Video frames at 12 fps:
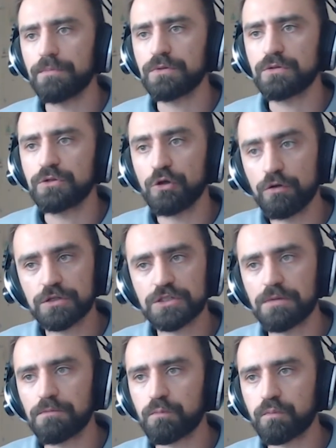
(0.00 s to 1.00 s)
took
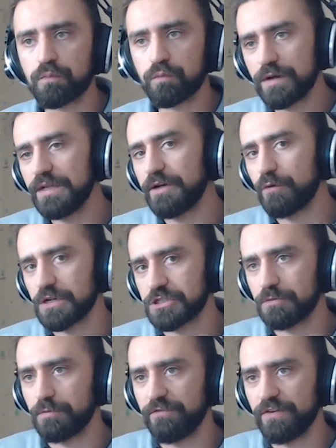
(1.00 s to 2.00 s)
some really
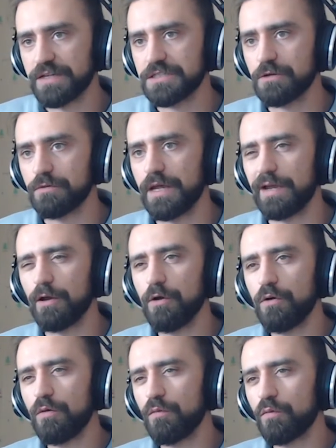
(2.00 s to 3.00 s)
questionable fights though, like
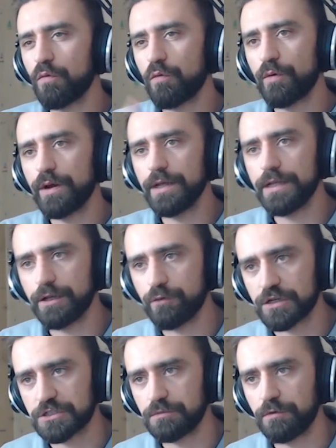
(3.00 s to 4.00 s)
really
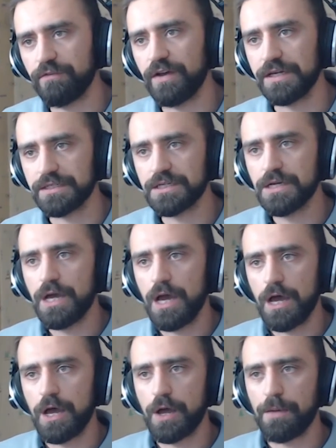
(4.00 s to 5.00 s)
questionable fights.
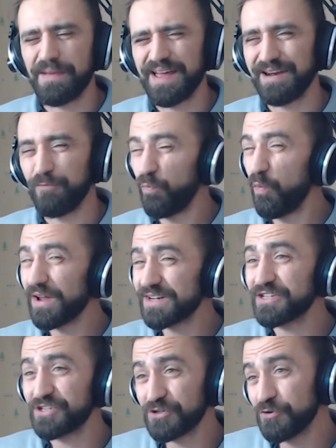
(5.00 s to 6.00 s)
And
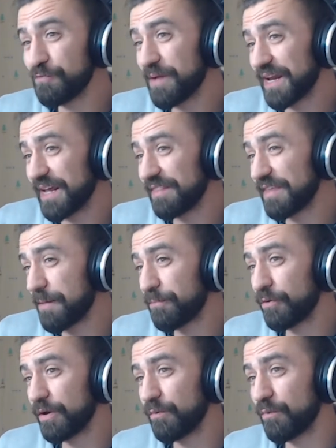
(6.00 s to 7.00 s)
won too many at that
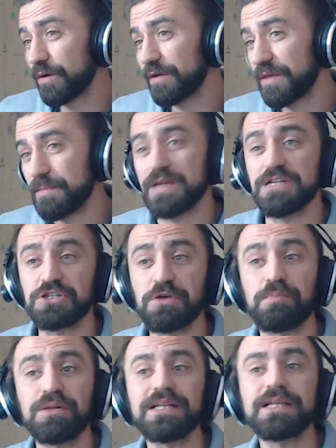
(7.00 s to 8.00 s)
point where they managed to
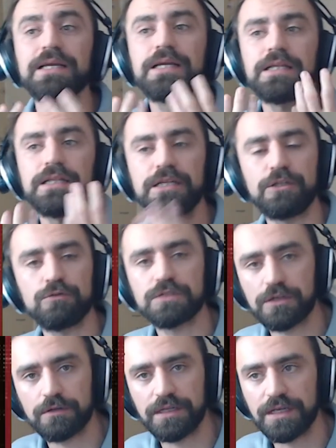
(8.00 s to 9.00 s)
completely lose
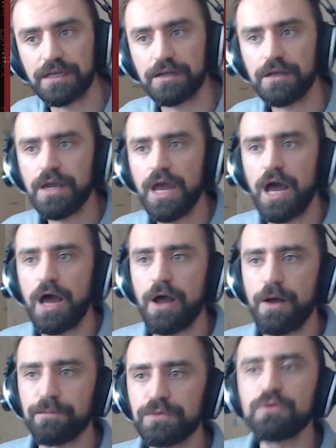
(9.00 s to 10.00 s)
their lead.
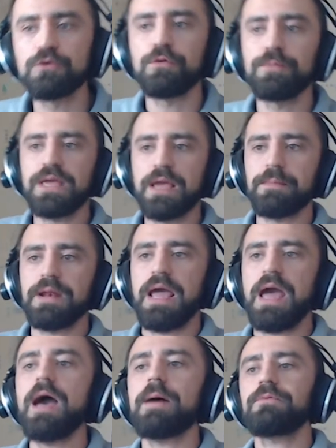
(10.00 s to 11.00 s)
Doodle became an
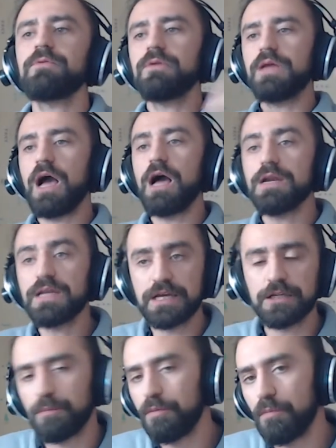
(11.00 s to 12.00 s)
absolutely
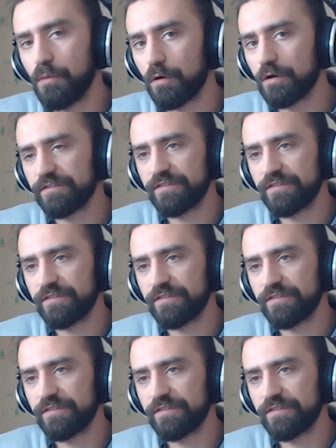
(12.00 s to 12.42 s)
unkillable morph,